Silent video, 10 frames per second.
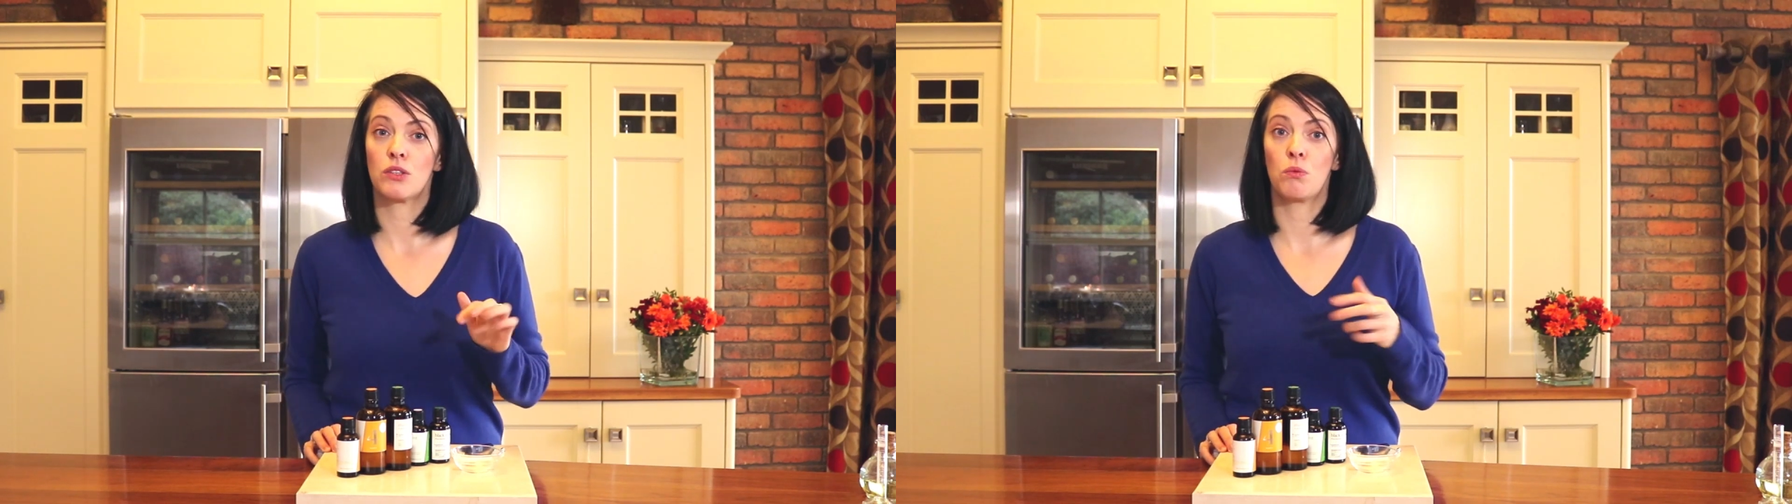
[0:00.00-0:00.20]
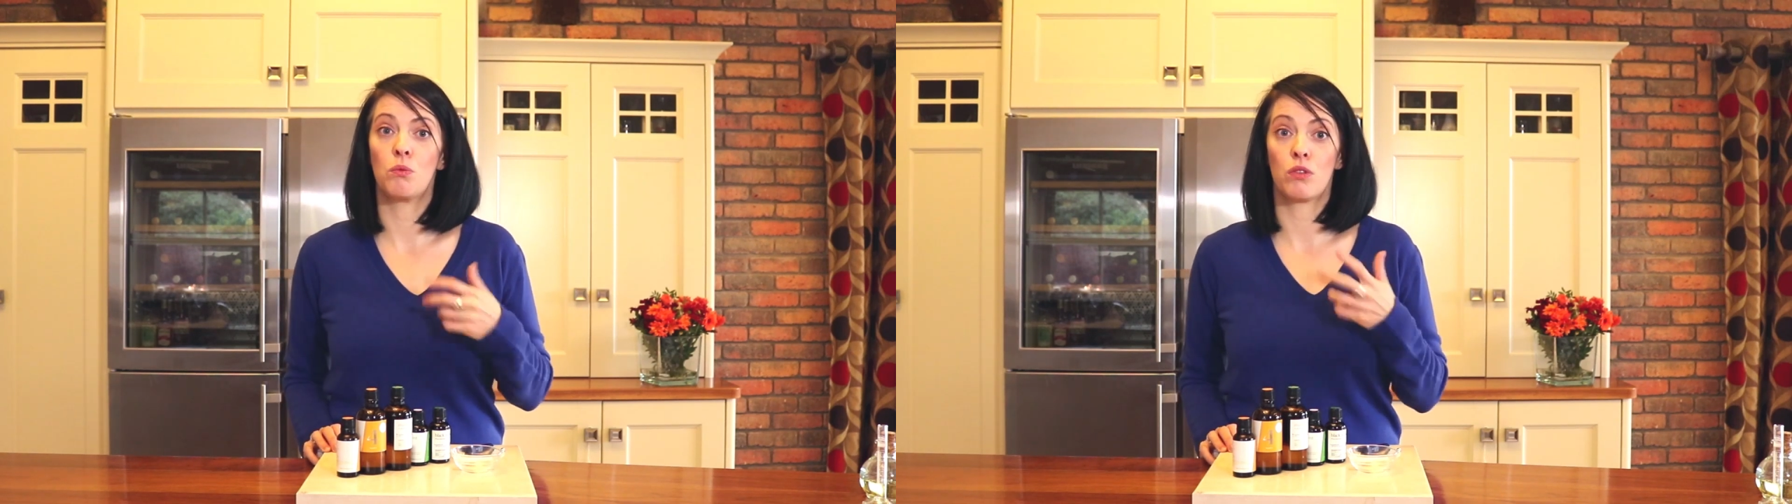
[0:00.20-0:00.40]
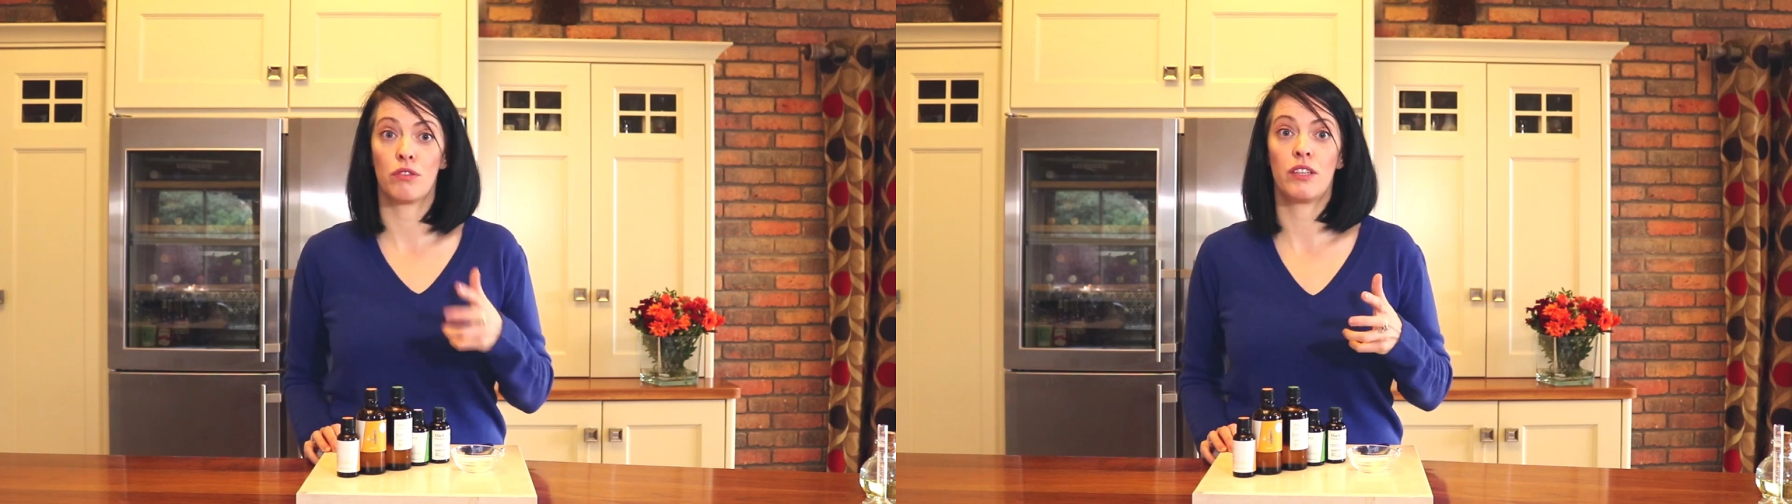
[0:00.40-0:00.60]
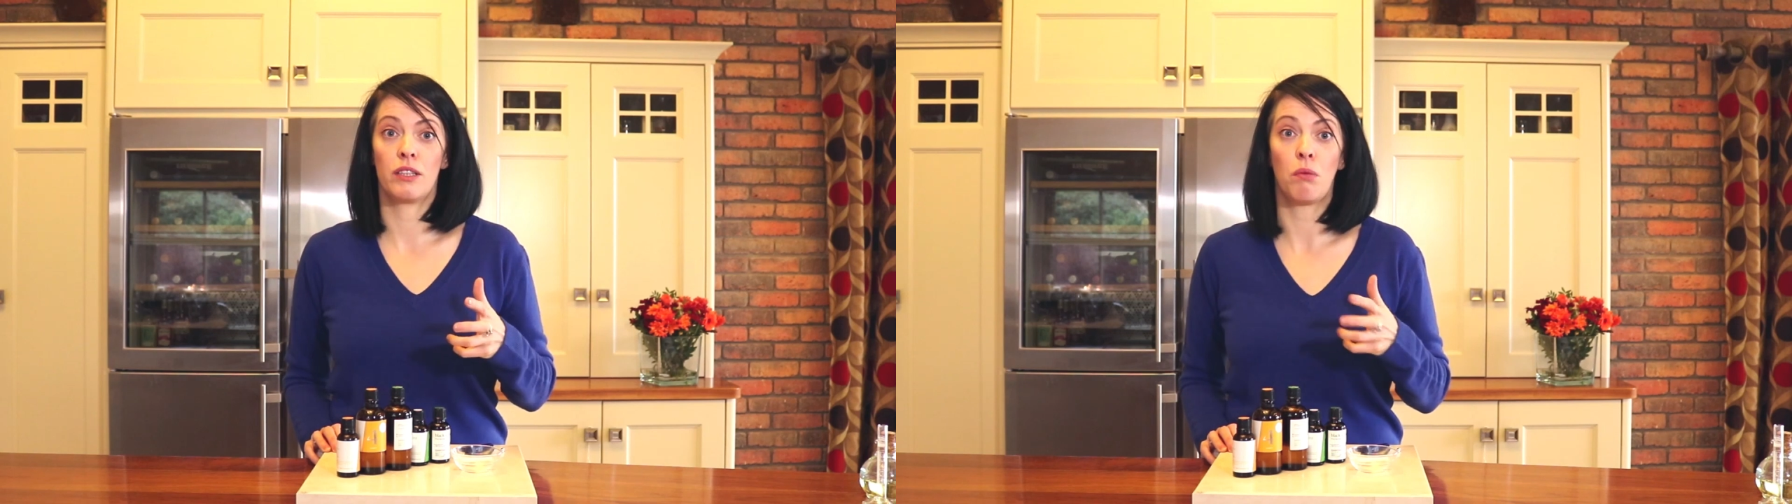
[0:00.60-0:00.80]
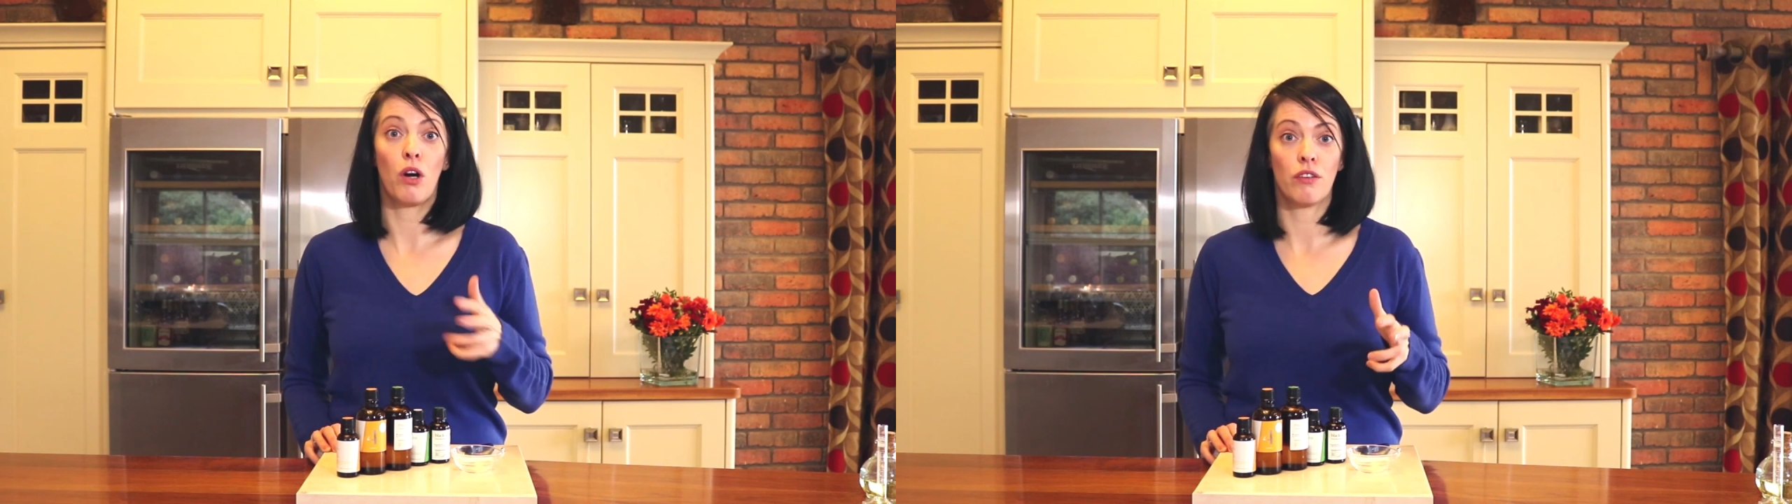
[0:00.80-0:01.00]
so
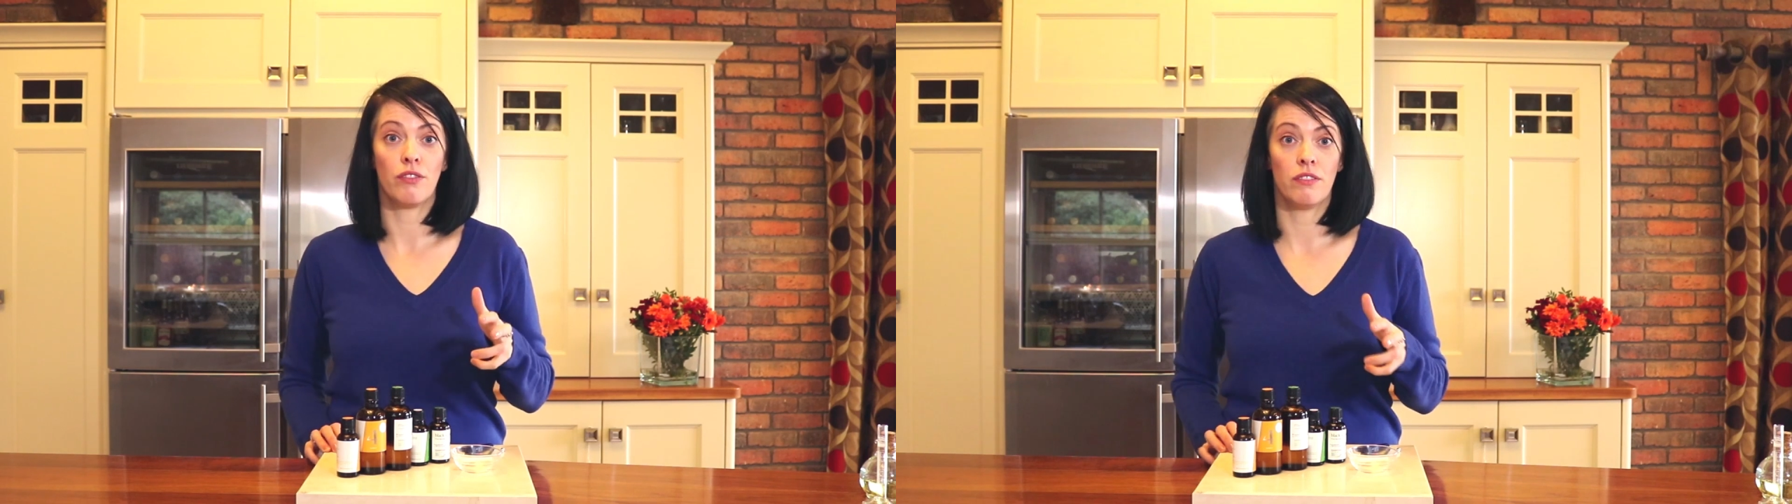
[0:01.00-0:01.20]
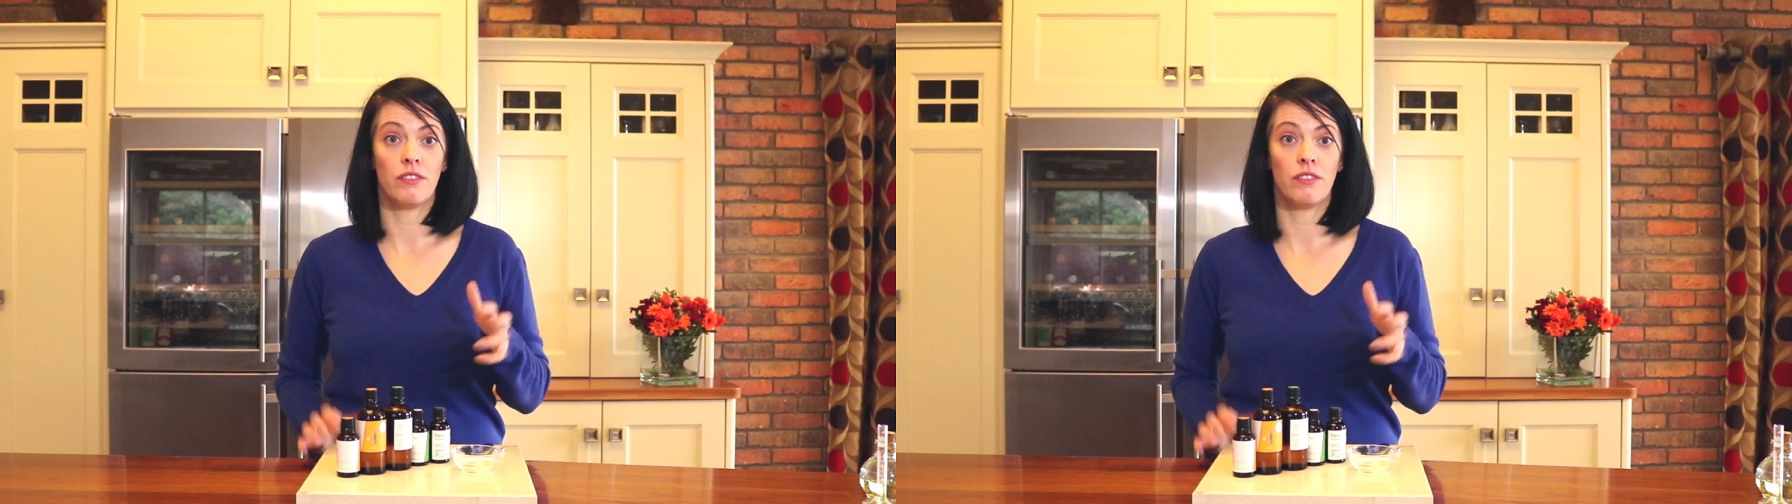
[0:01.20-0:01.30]
wonderfully powerful